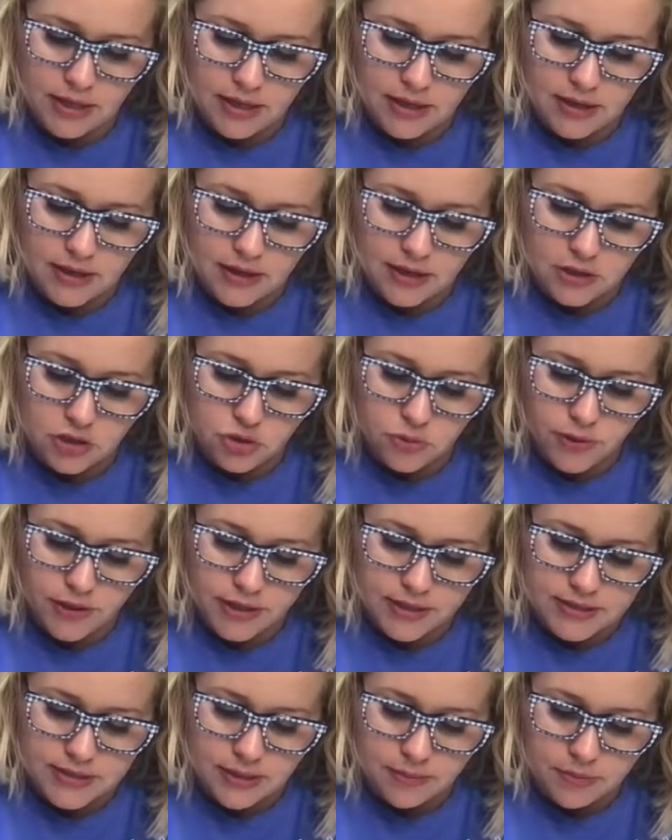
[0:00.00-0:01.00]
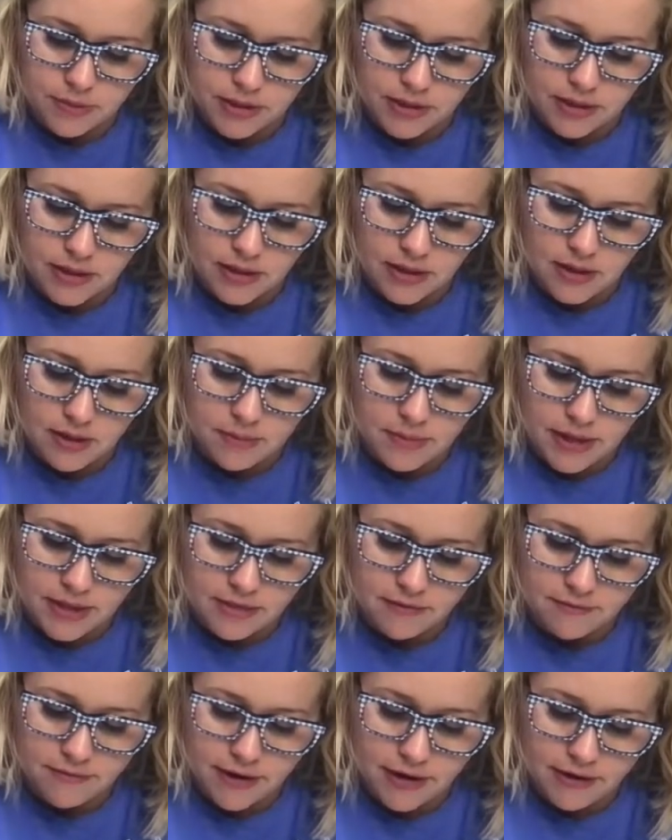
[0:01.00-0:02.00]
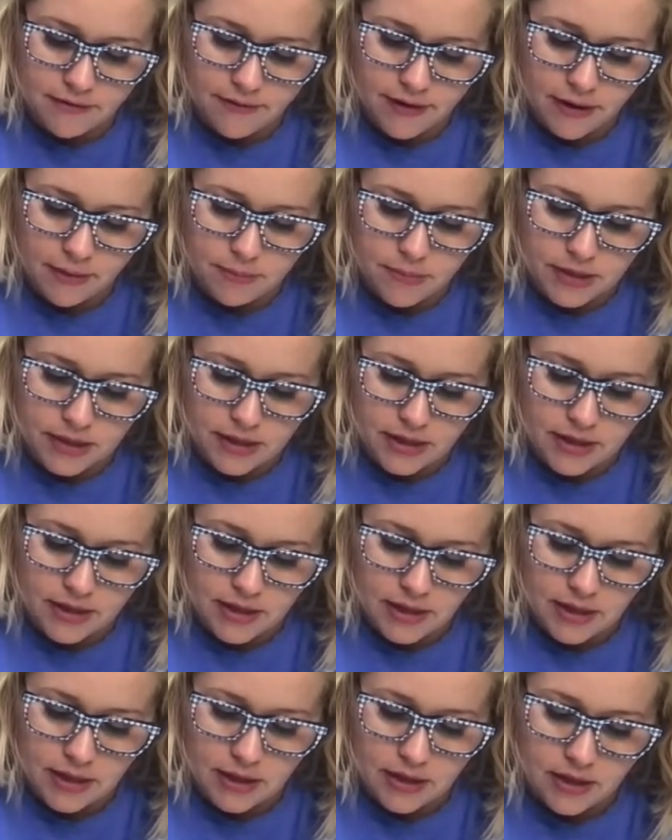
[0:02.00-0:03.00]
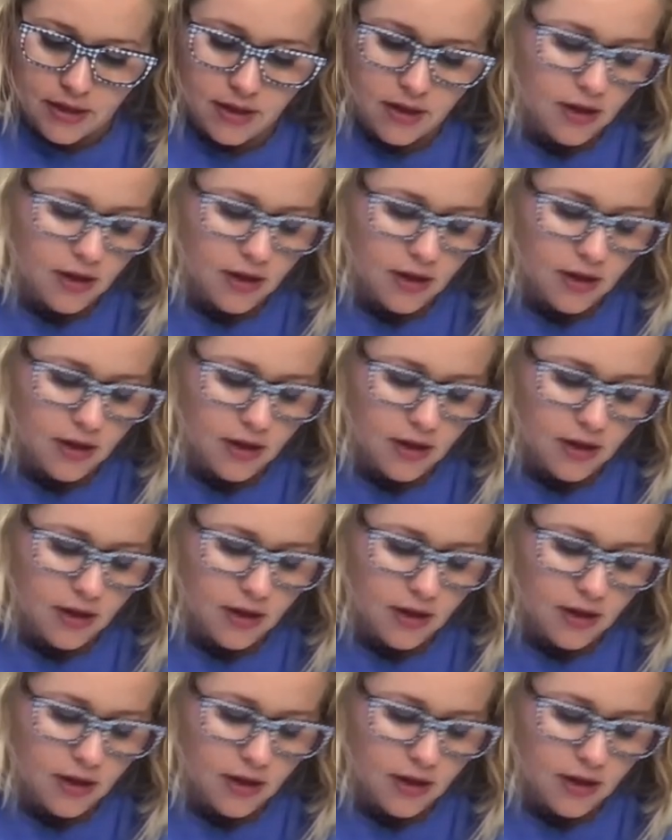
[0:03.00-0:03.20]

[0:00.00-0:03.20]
in and joining Template Club at the very, very beginning